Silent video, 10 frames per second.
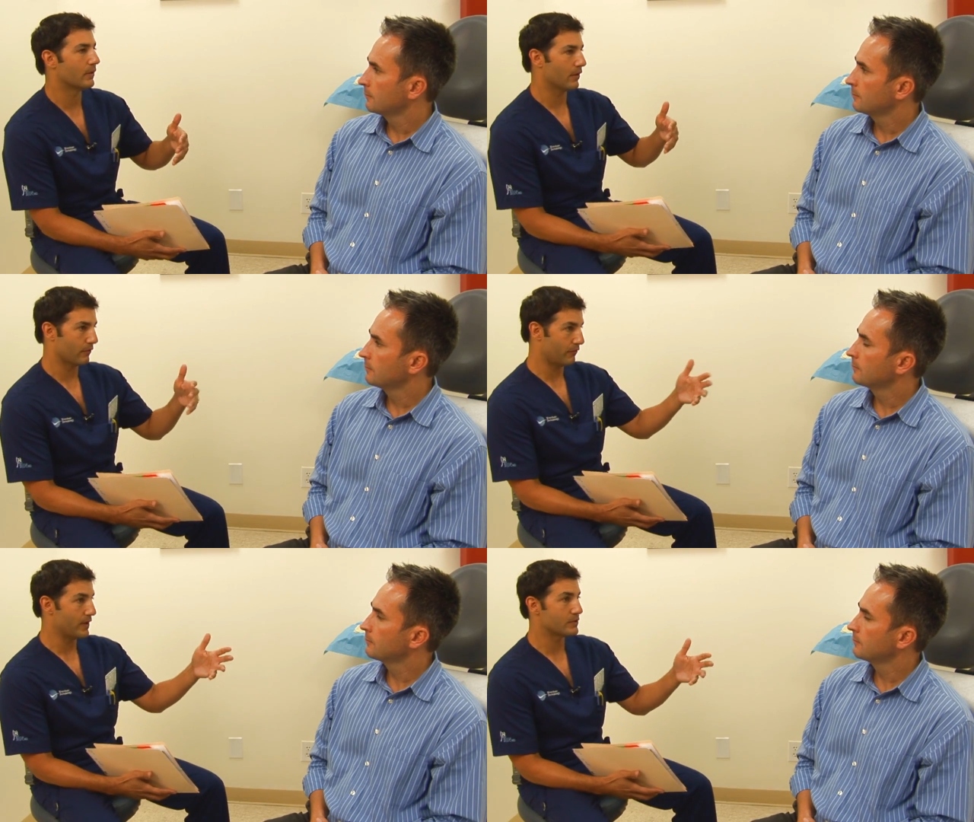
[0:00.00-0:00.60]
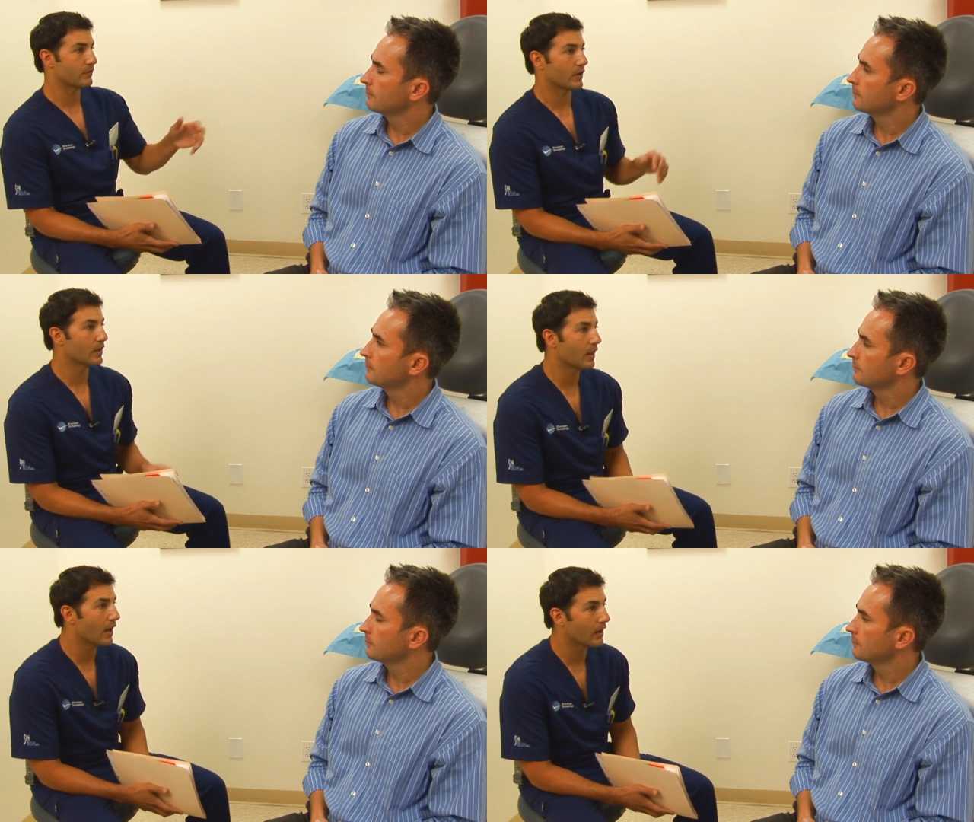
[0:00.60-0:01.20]
Speaker 1: the face of a
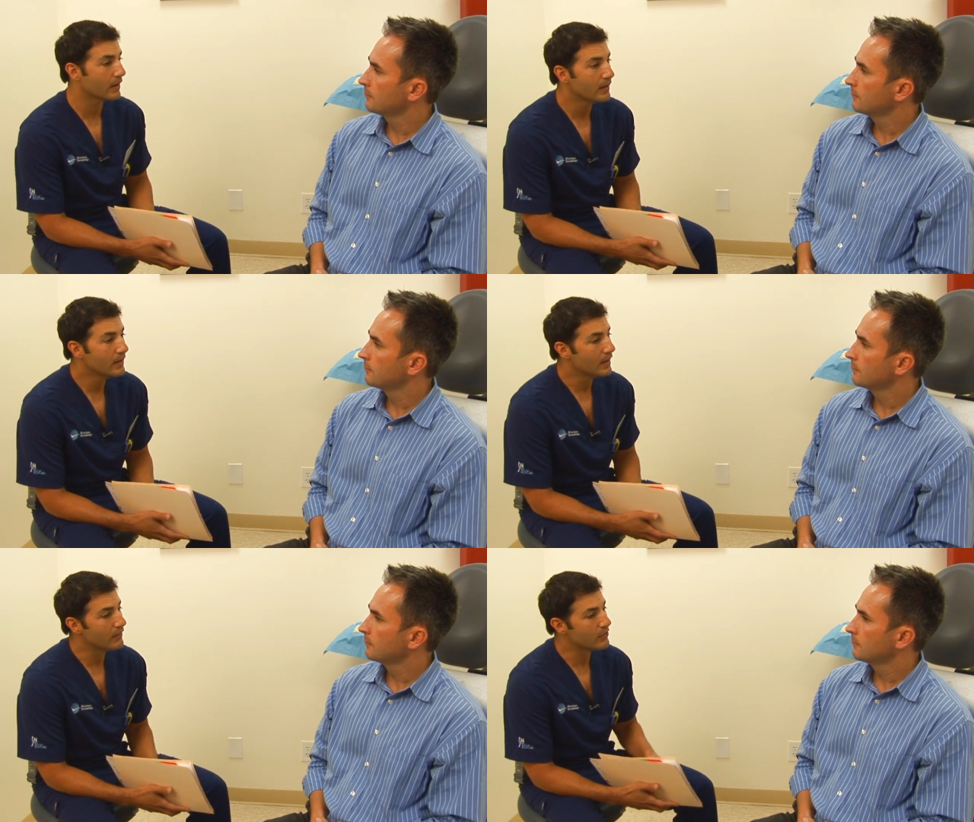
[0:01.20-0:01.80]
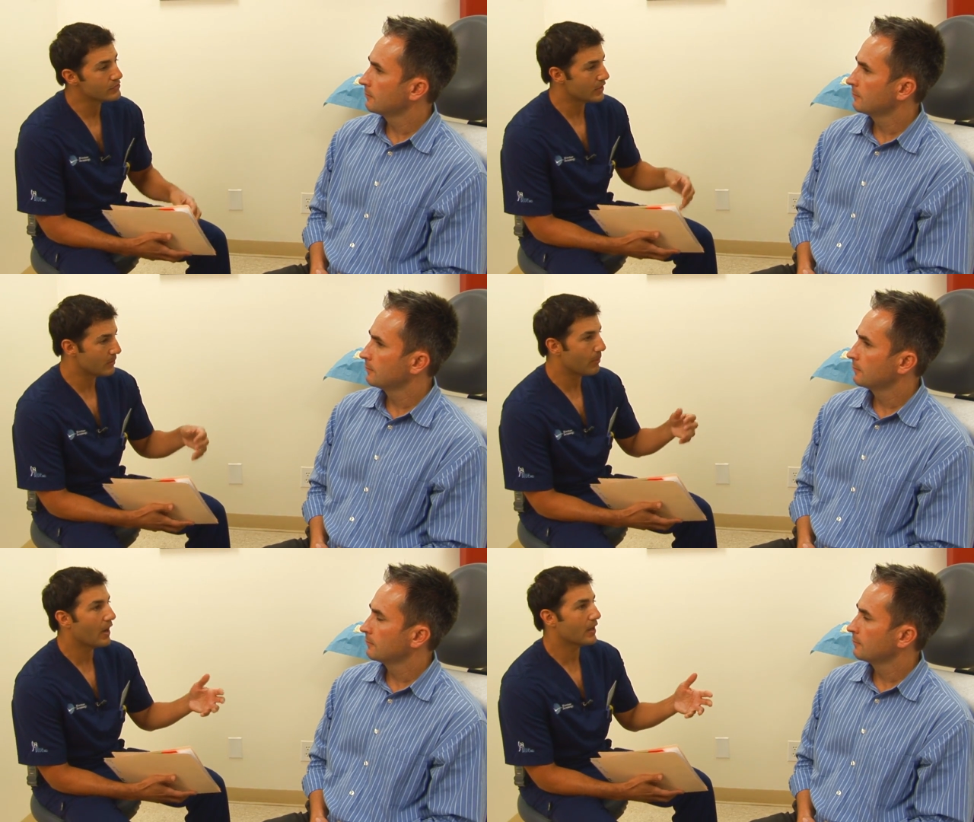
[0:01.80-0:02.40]
clock, if there's
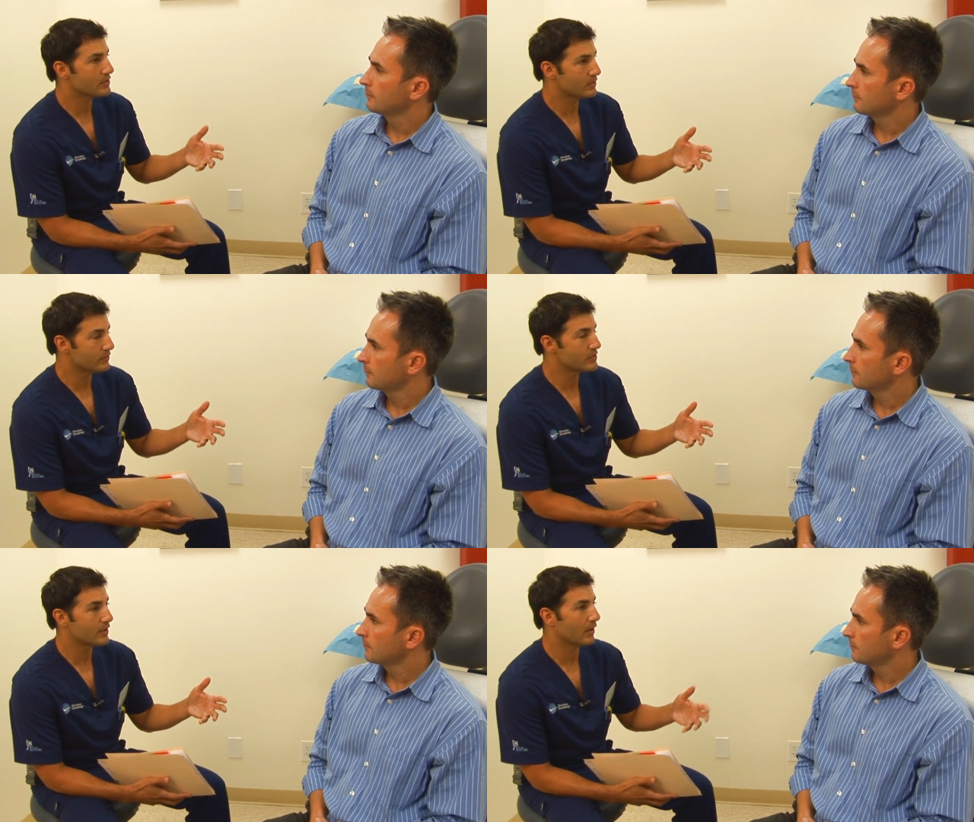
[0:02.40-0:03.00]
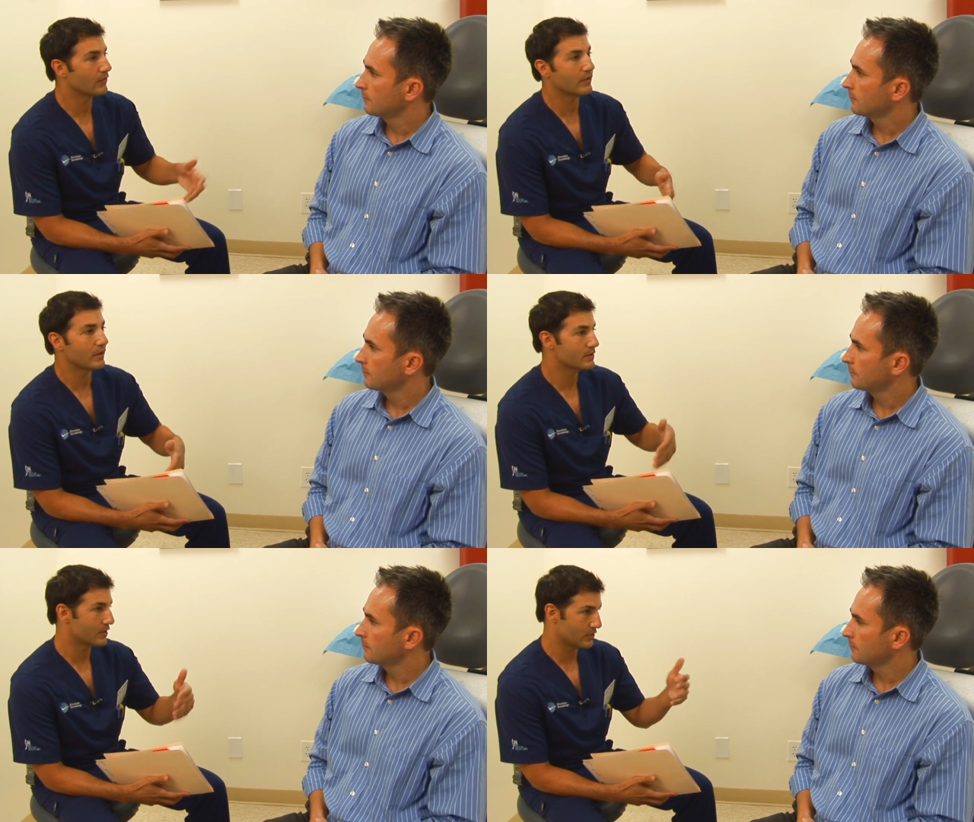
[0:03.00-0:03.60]
any positive cells at,
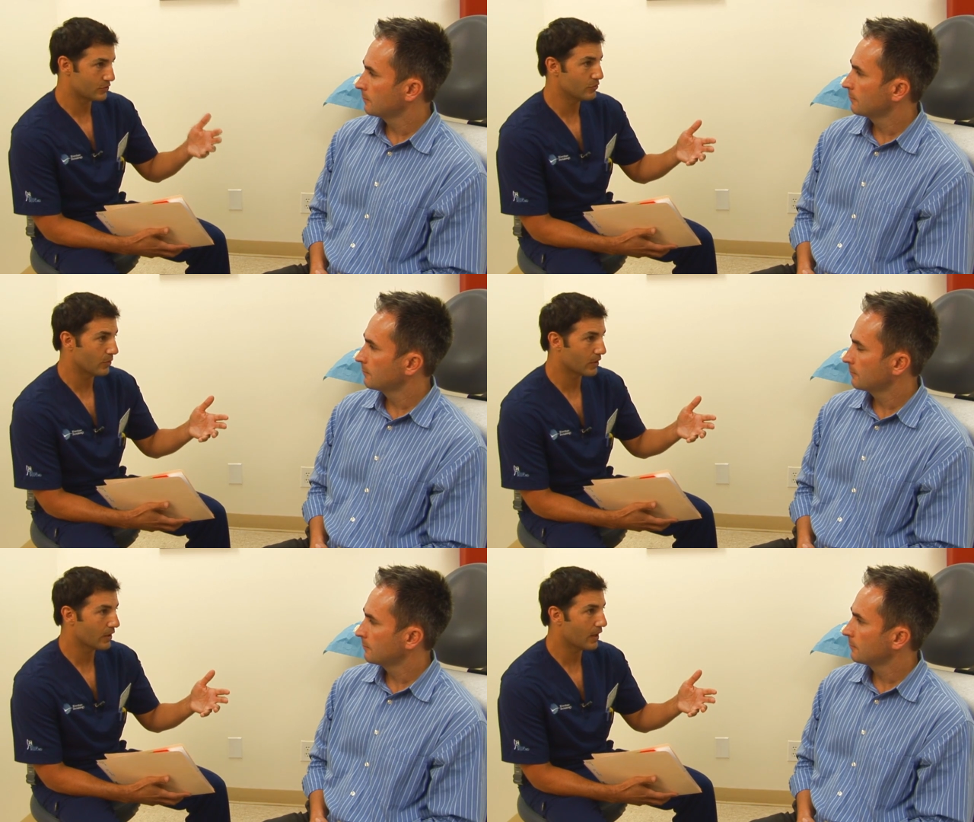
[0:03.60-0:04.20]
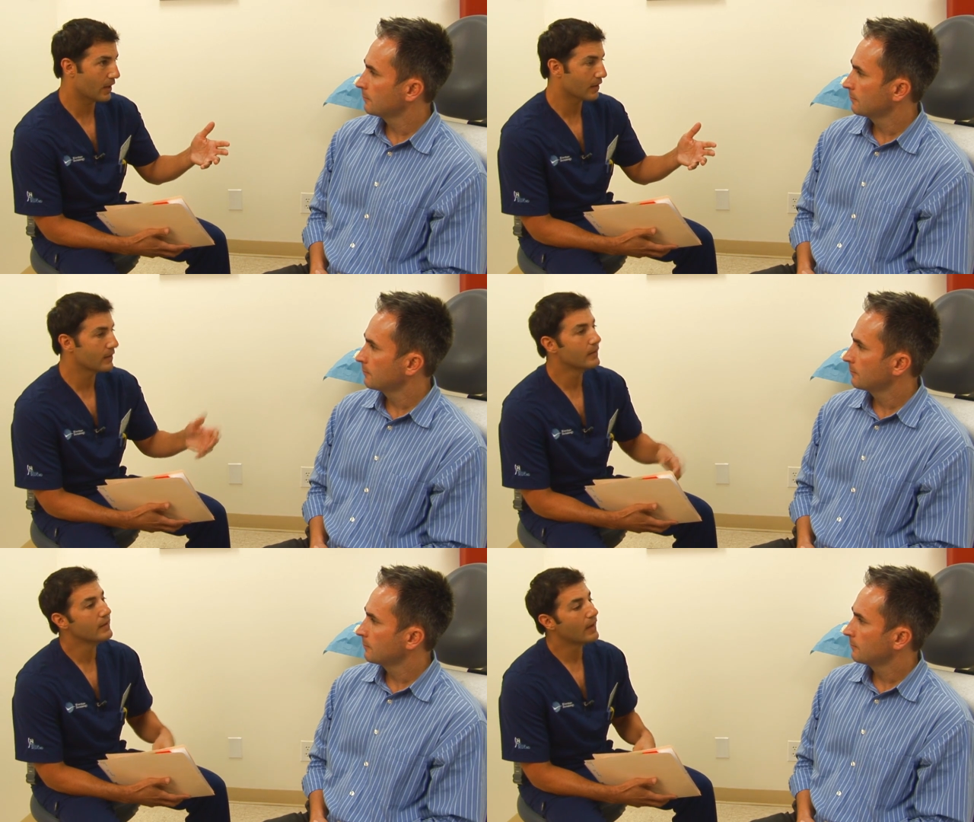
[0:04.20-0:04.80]
let's say, 2
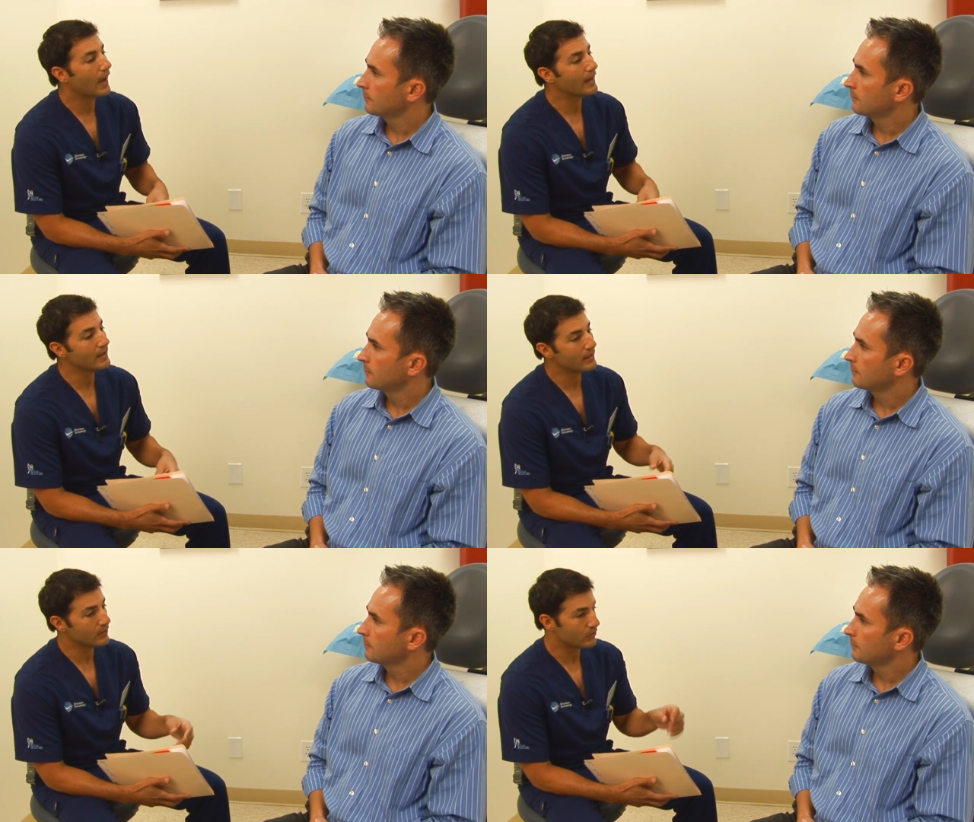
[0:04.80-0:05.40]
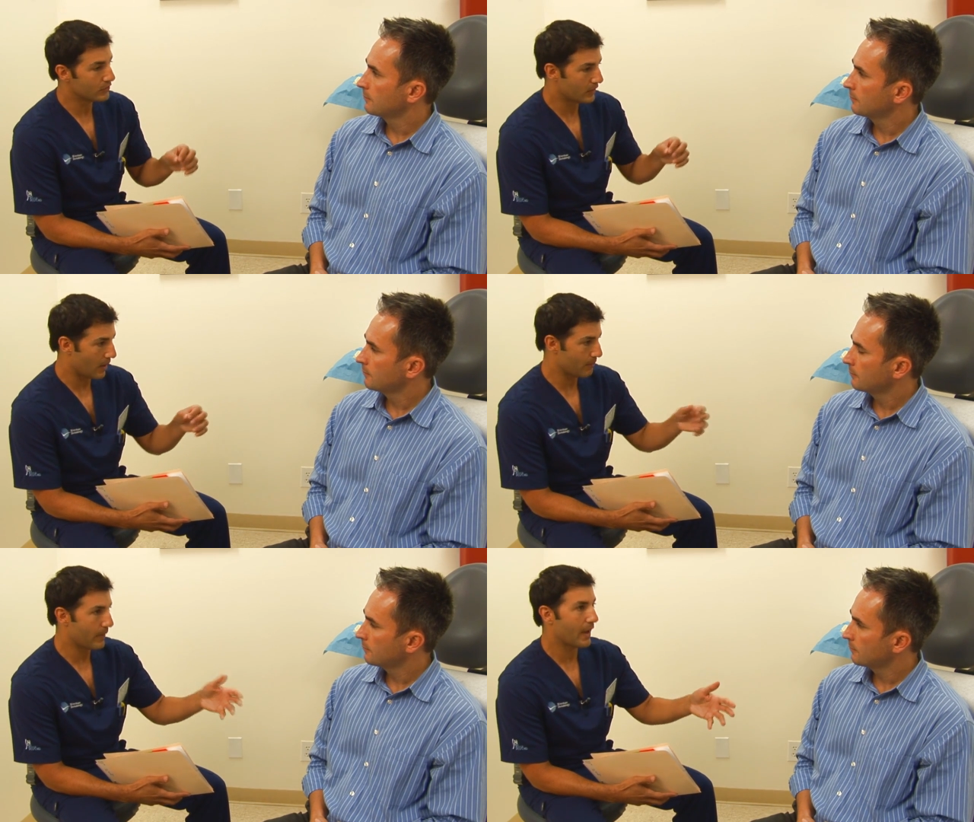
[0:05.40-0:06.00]
o'clock, I can then
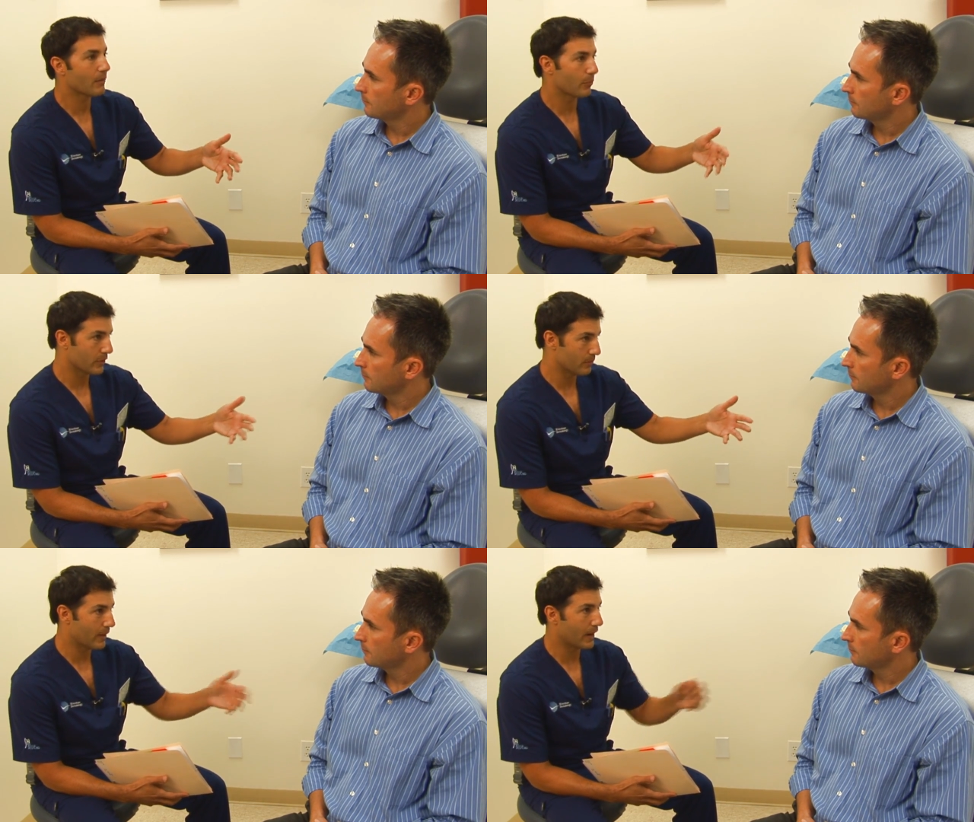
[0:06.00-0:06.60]
come back, bring you